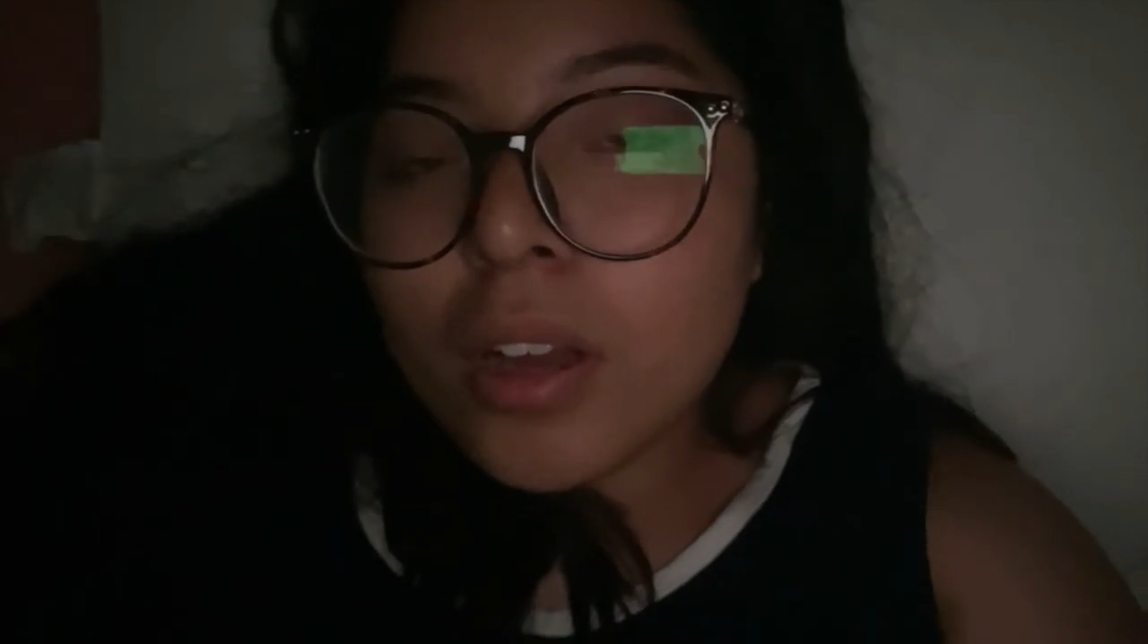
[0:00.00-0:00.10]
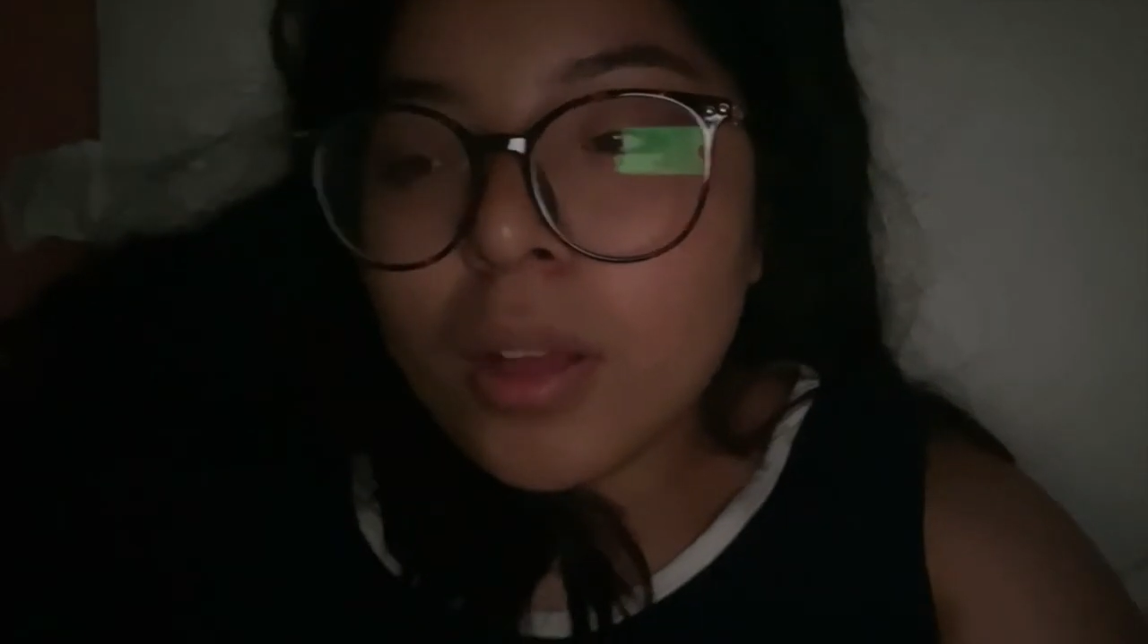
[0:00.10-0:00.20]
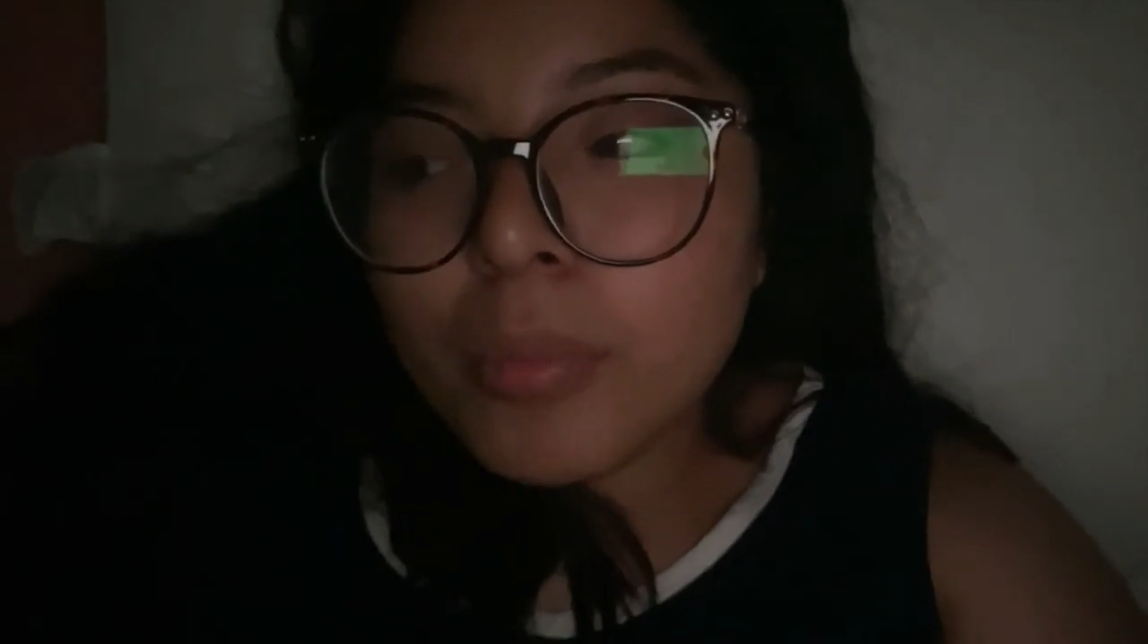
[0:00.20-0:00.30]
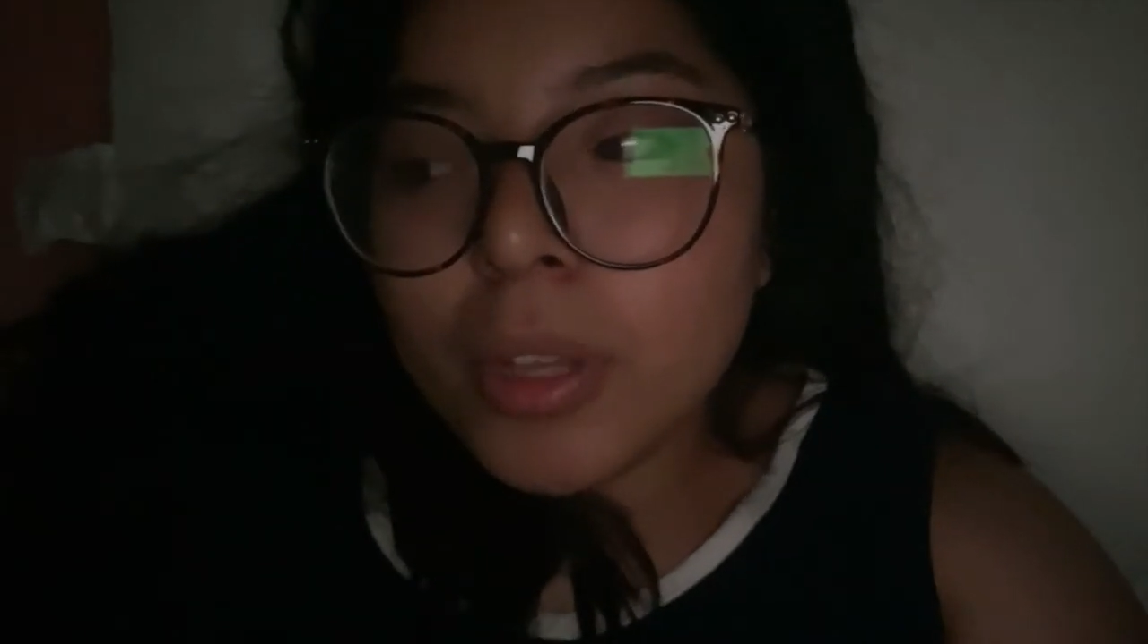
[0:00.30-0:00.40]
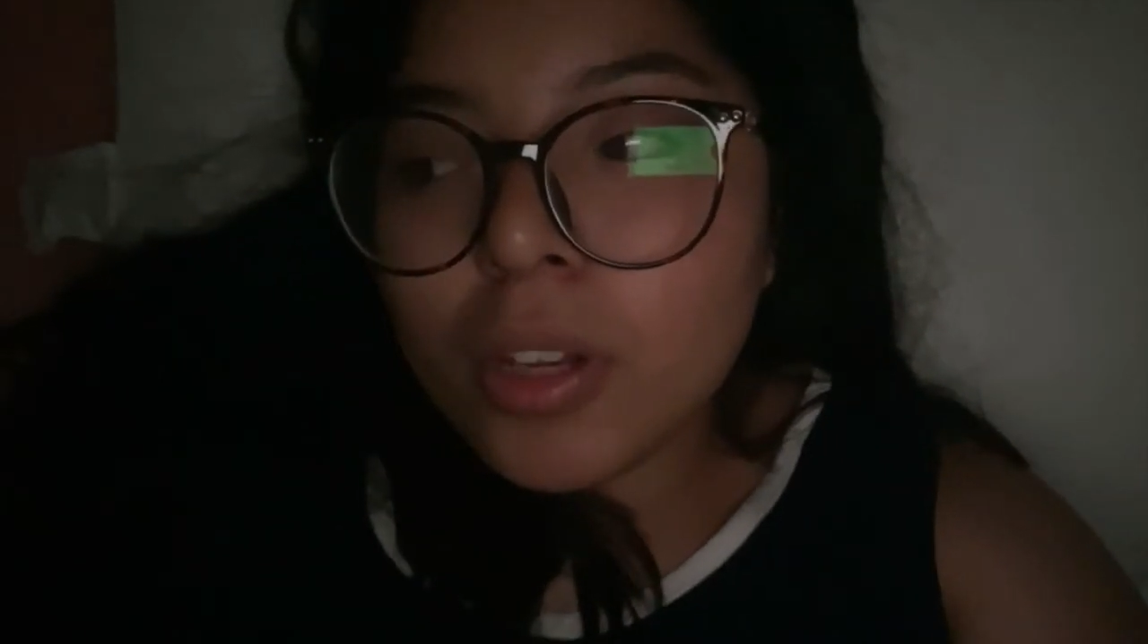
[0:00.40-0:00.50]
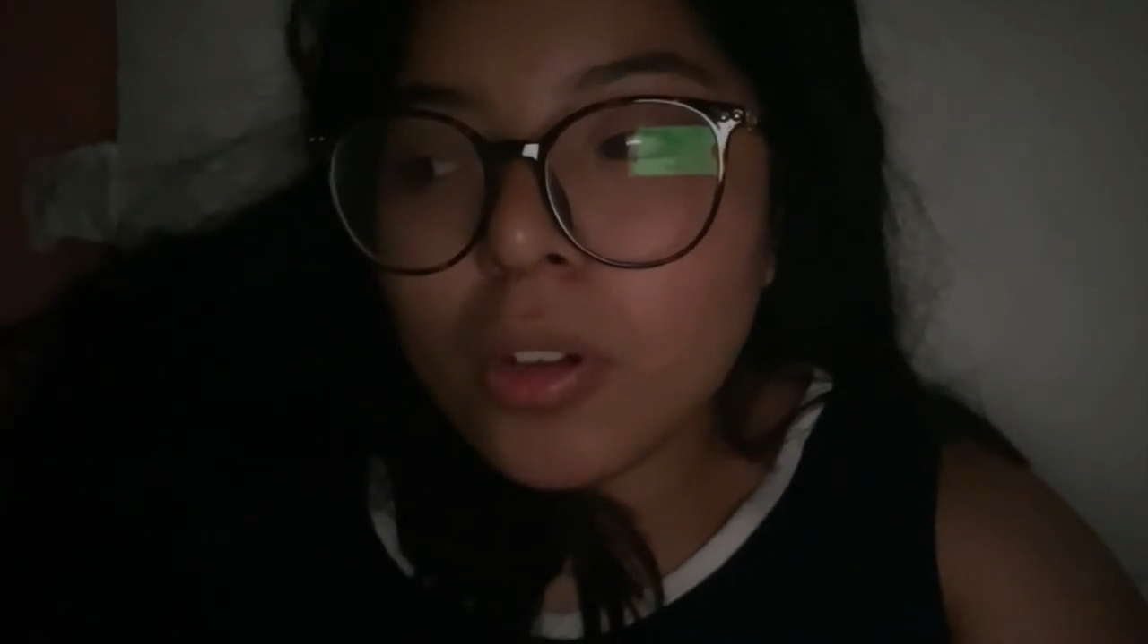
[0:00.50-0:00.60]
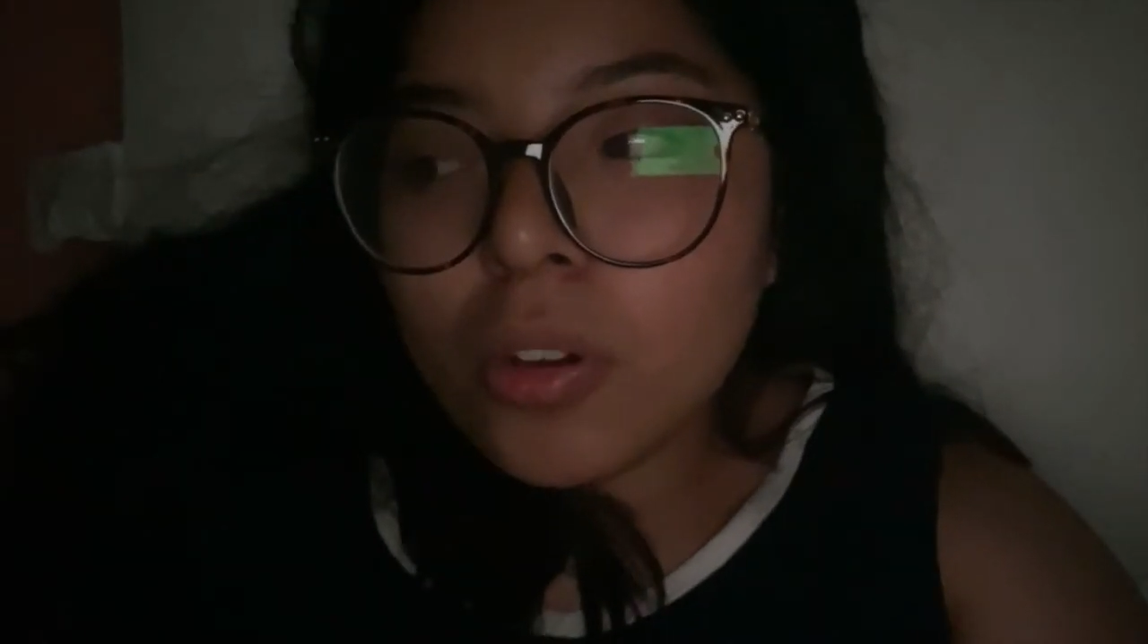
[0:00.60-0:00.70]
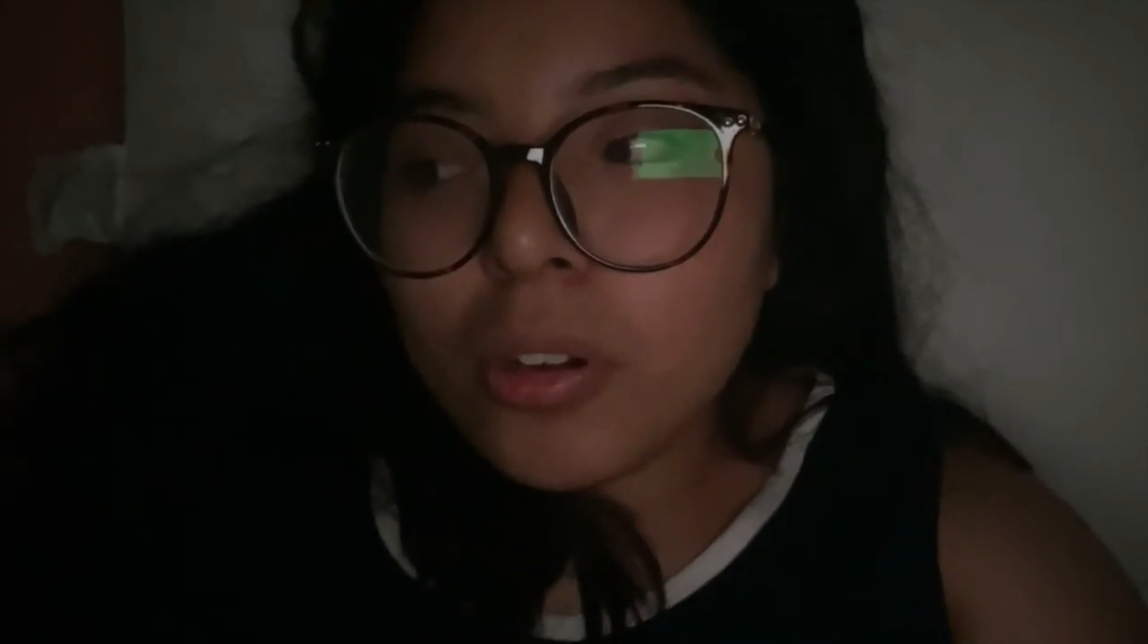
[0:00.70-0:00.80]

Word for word: I'm gonna go